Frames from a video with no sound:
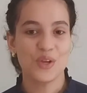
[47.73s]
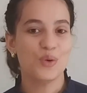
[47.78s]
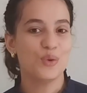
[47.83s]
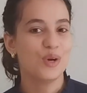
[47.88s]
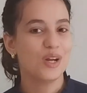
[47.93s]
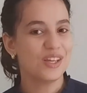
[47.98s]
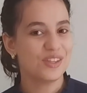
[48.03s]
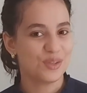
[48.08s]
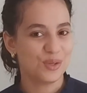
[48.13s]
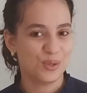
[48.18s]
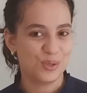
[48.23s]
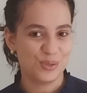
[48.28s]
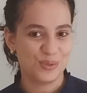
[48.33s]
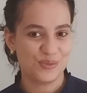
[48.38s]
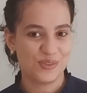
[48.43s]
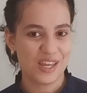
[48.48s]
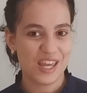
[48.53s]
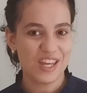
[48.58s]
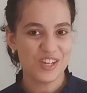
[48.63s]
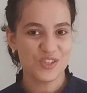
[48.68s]
ring the
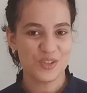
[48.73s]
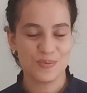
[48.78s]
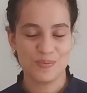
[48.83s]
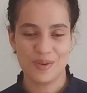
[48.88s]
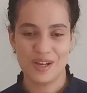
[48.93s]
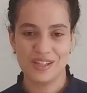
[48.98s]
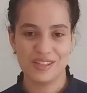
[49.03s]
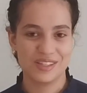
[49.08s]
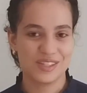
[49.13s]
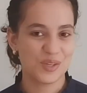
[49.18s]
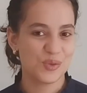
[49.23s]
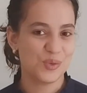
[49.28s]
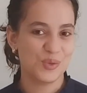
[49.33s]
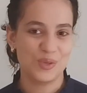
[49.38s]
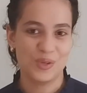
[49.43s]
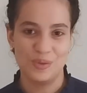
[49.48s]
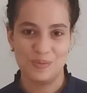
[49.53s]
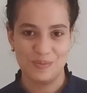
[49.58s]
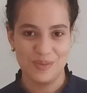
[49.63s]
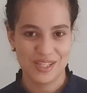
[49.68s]
notification bell so you
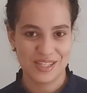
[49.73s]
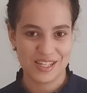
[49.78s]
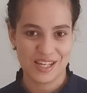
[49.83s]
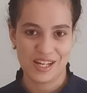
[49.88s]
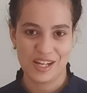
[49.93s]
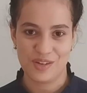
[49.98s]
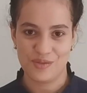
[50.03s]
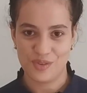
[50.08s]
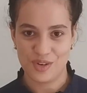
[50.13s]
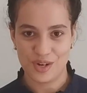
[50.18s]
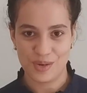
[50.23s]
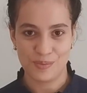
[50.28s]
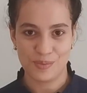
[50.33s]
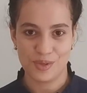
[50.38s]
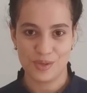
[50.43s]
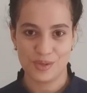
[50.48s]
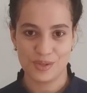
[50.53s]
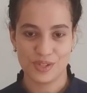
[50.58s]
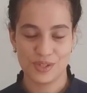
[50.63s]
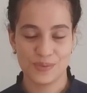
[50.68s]
don't miss any of our
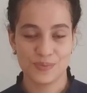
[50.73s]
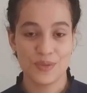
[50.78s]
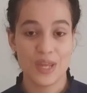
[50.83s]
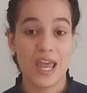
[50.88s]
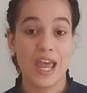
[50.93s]
uploads.